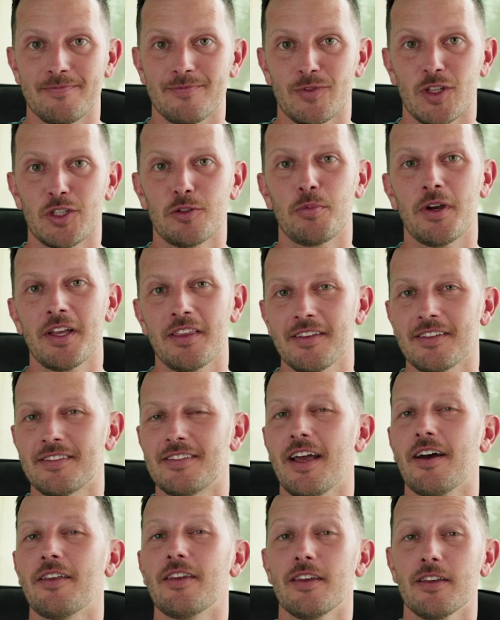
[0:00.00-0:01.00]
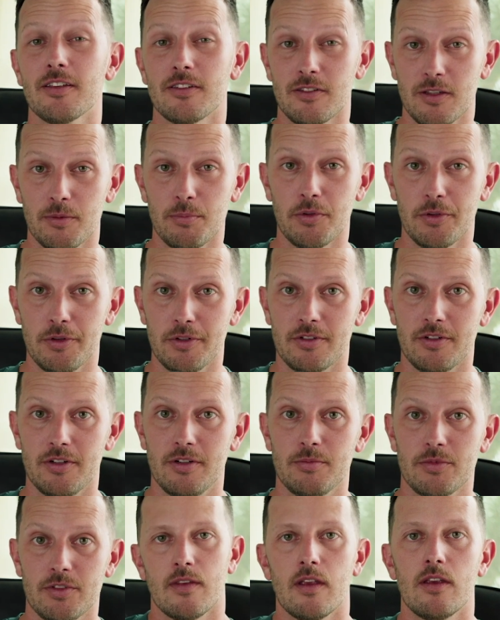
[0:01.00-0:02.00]
Let's break this down into simpler
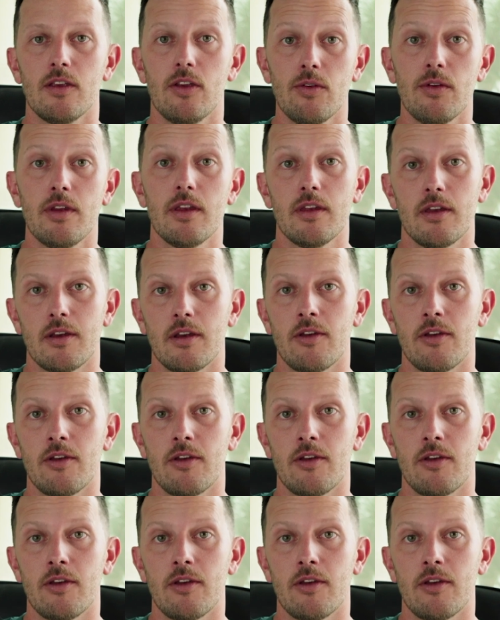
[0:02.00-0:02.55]
terms. You need to